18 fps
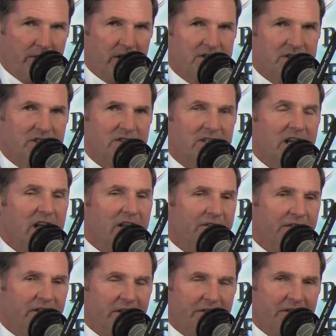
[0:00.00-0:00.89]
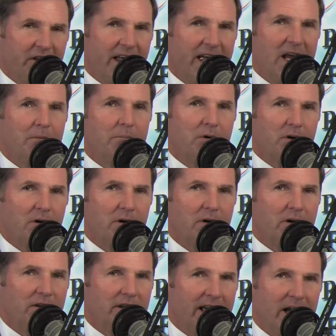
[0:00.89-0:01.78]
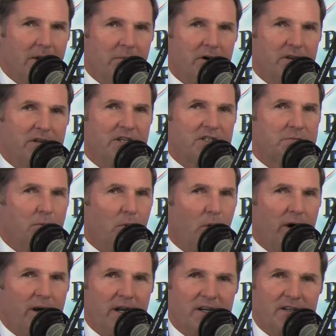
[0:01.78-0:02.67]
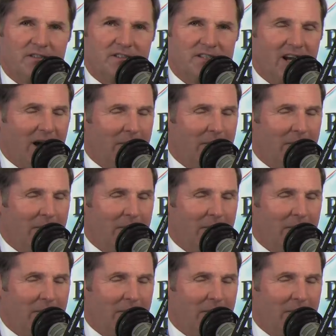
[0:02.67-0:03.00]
This is yep. l- labor. Labor at this point is,